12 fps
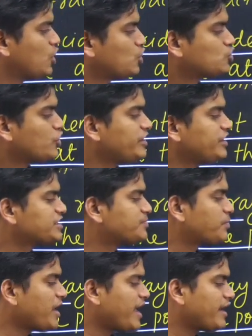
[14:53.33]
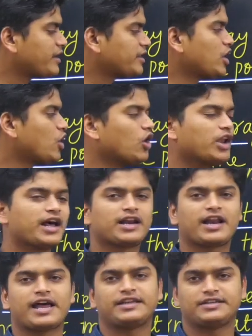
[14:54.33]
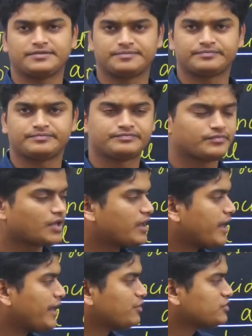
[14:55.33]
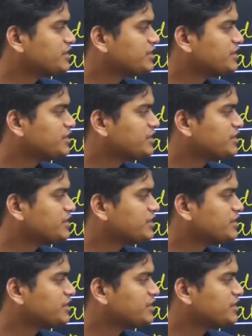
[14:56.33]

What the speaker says: So in this plane they all are lying, and you see